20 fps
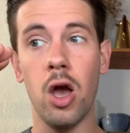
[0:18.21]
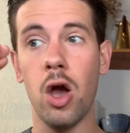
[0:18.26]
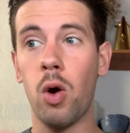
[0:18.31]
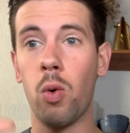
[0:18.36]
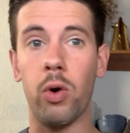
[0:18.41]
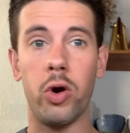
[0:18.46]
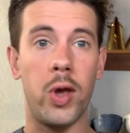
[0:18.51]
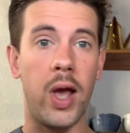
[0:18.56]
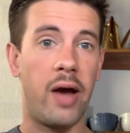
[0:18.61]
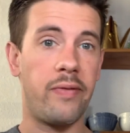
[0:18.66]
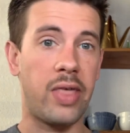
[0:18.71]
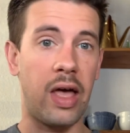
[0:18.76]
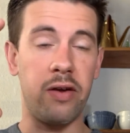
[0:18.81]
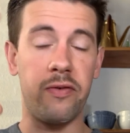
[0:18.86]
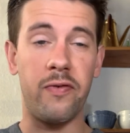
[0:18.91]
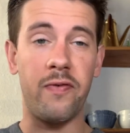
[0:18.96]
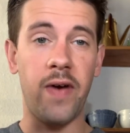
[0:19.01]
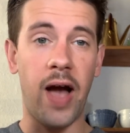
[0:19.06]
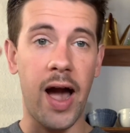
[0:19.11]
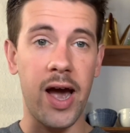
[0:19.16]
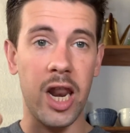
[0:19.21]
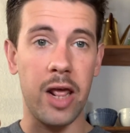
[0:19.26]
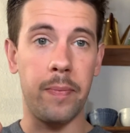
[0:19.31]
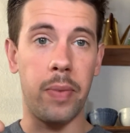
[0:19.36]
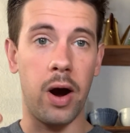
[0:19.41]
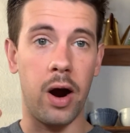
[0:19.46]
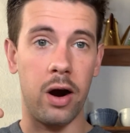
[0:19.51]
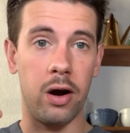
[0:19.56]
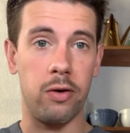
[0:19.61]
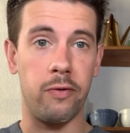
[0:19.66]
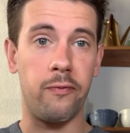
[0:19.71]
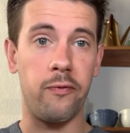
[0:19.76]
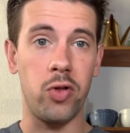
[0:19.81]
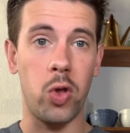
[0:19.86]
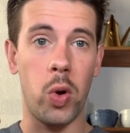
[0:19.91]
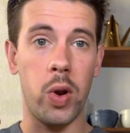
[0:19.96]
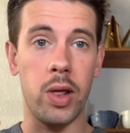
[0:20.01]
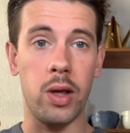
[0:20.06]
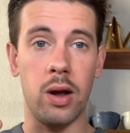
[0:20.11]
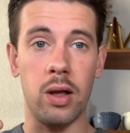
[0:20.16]
where you have that fatty part
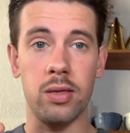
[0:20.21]
floating on